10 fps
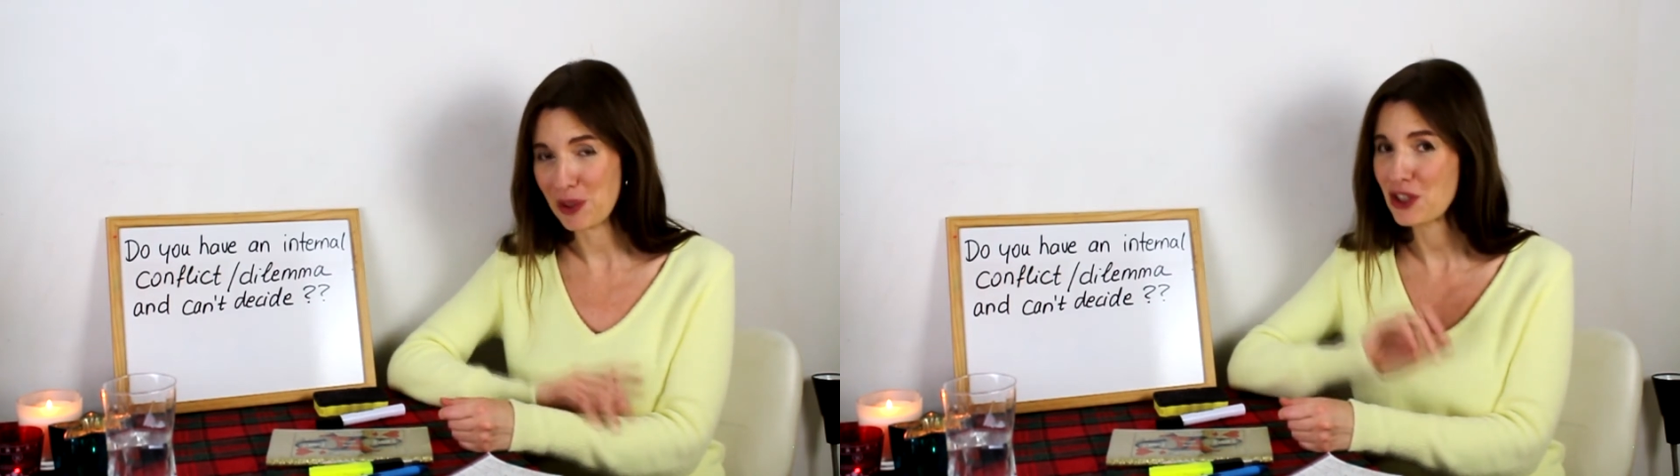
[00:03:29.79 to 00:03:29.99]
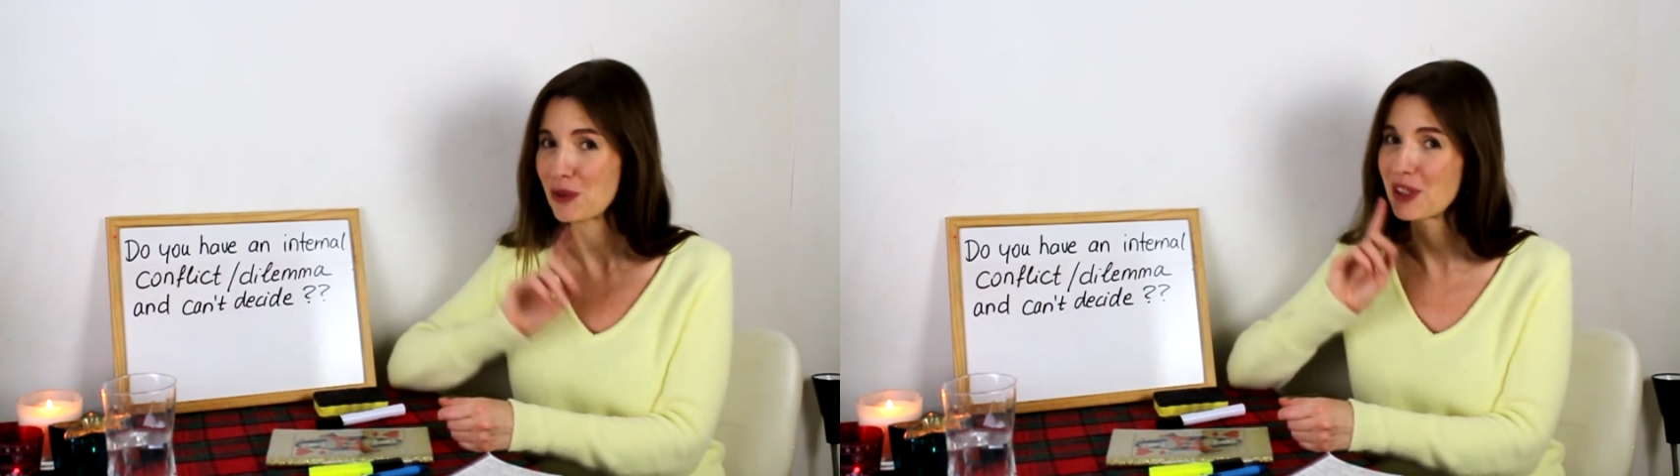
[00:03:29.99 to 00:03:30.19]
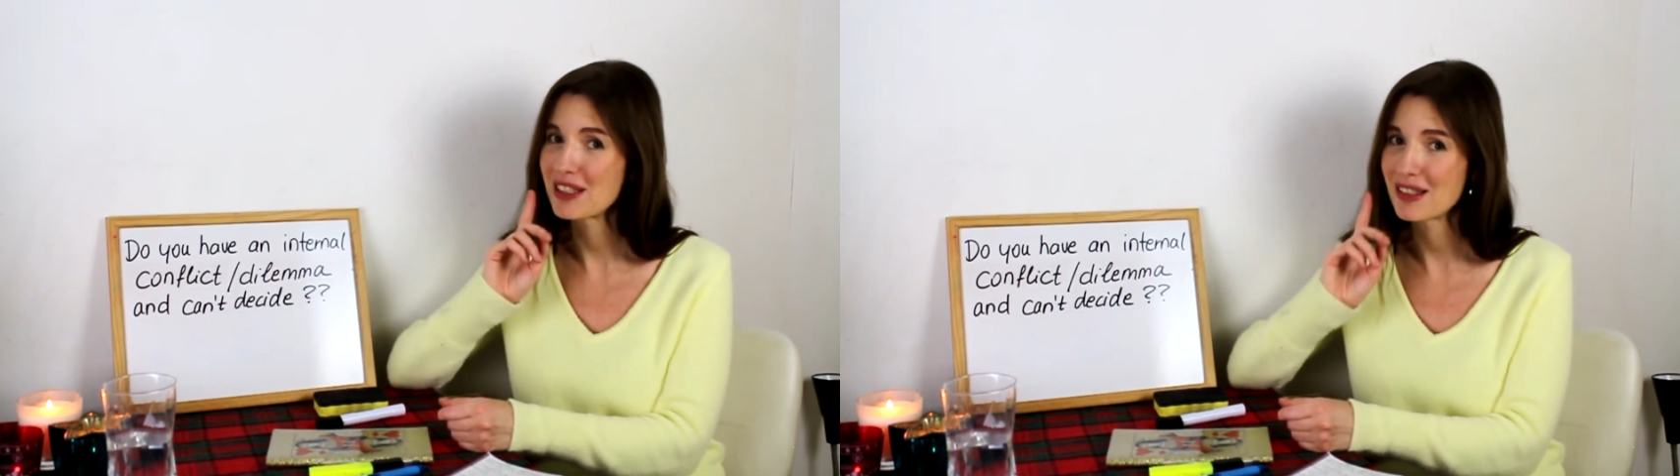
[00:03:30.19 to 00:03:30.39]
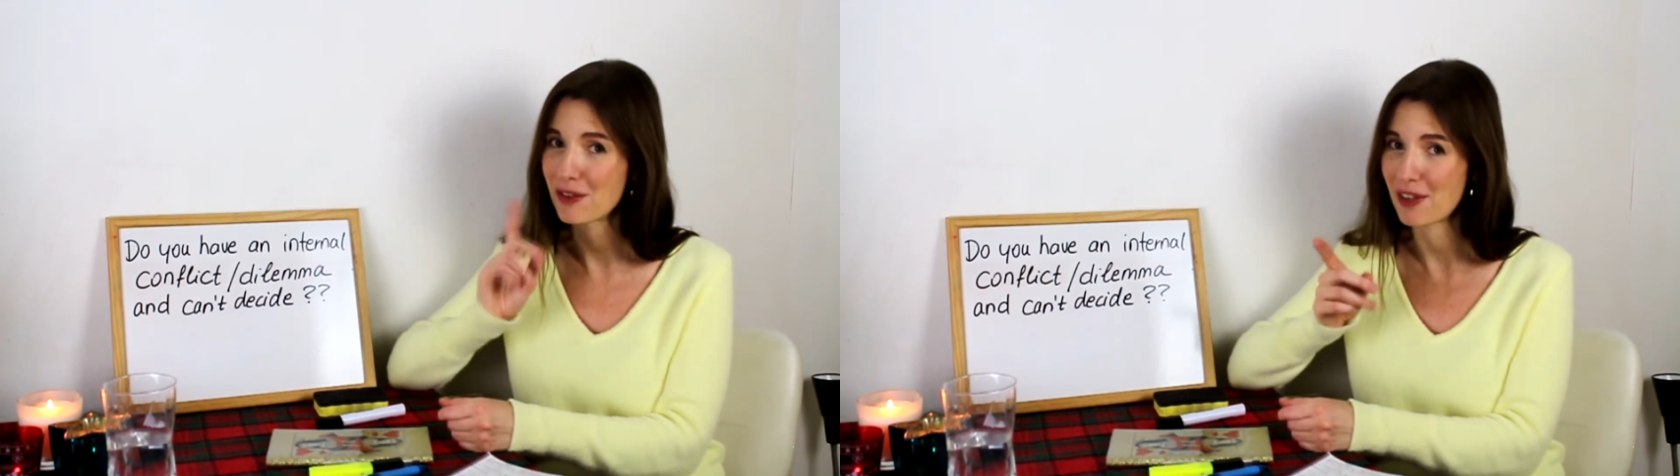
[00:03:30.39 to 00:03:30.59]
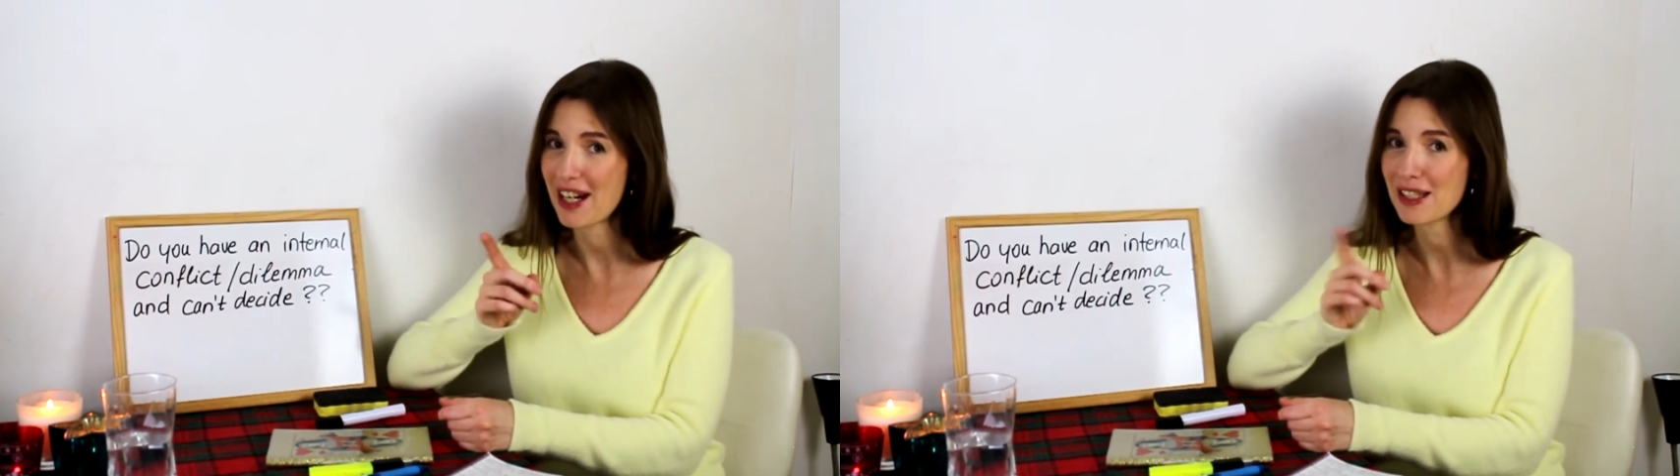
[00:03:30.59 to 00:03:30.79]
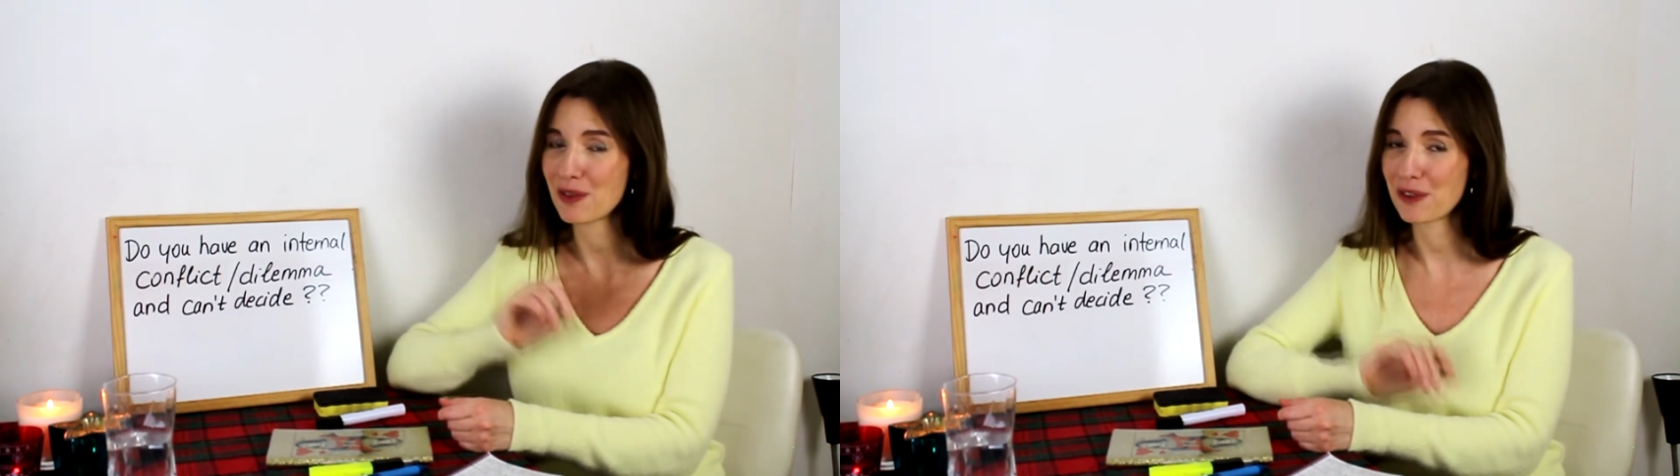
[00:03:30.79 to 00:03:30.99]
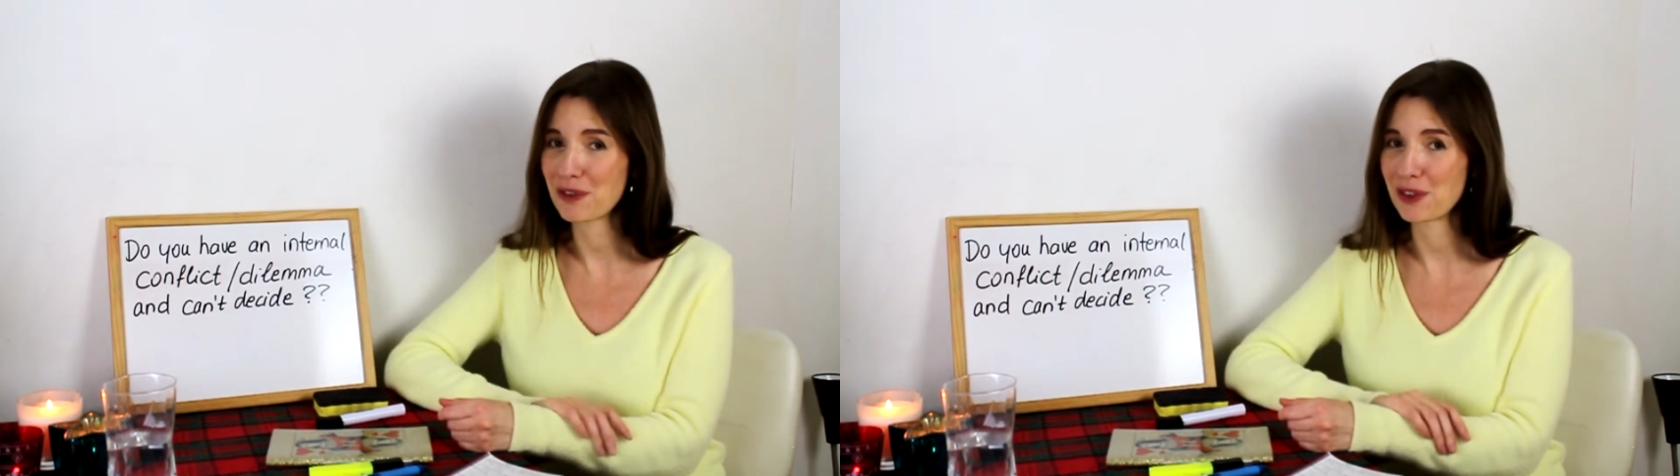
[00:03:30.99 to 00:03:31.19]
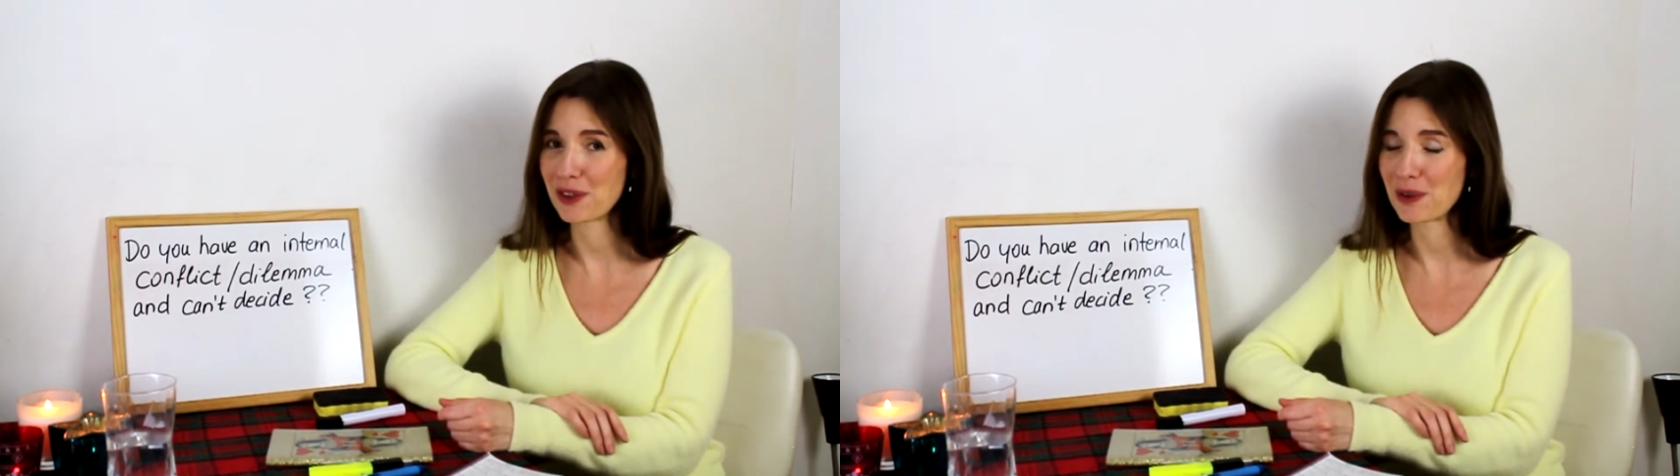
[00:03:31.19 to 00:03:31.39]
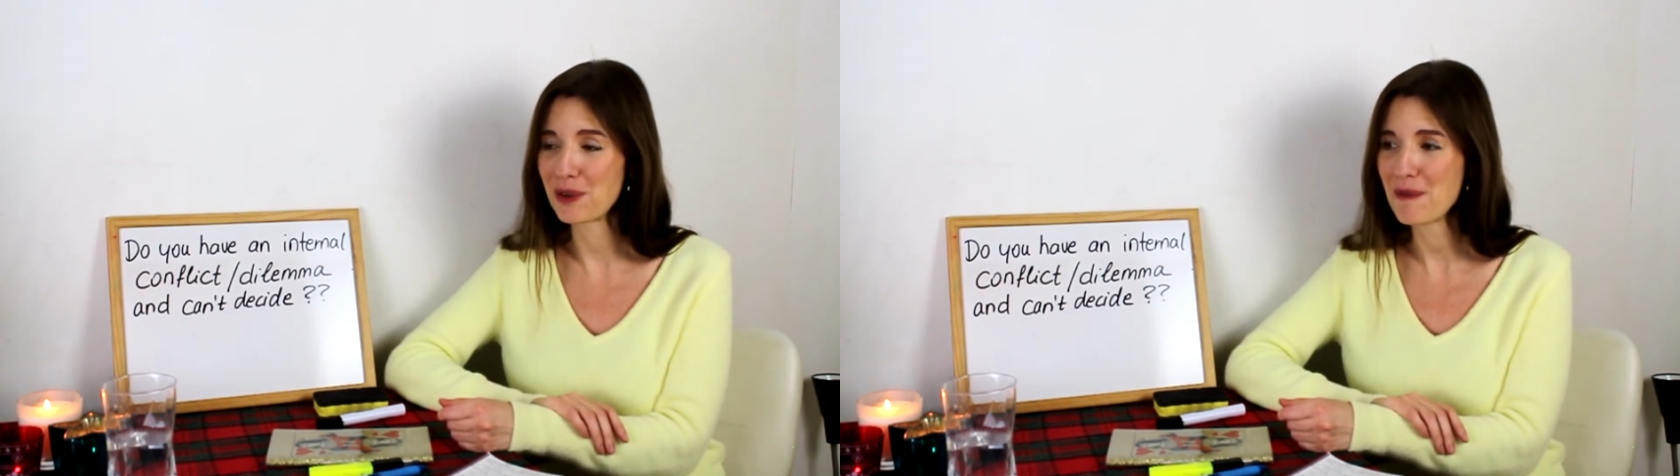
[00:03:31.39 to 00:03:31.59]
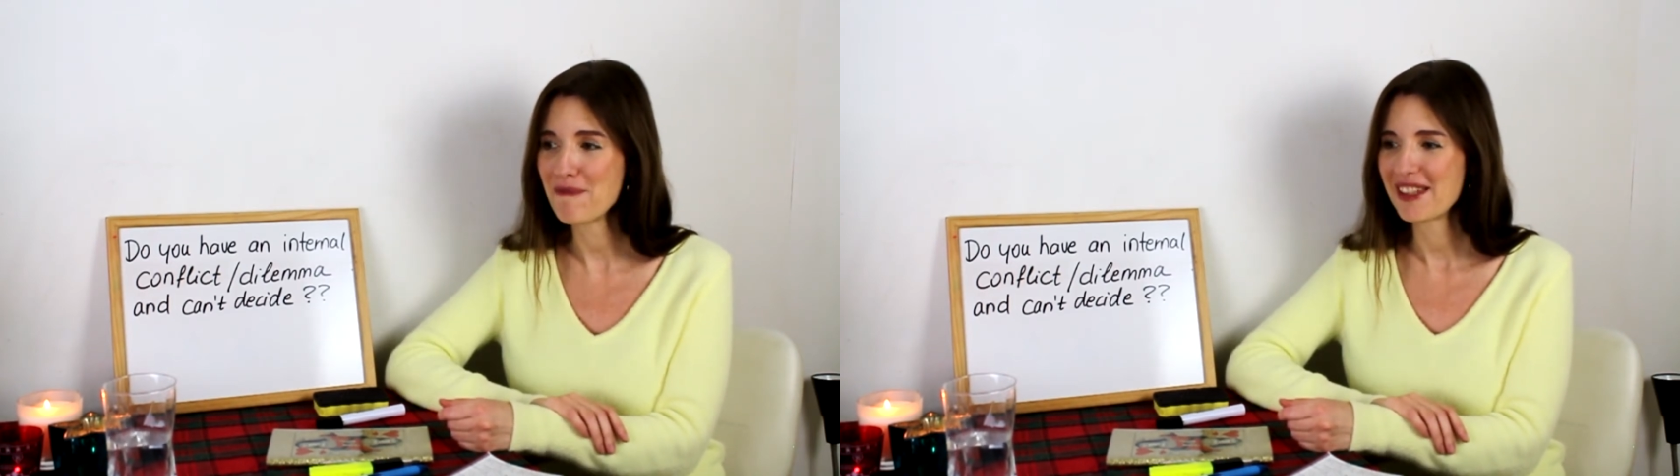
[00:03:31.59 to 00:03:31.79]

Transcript: which one is the right one for you,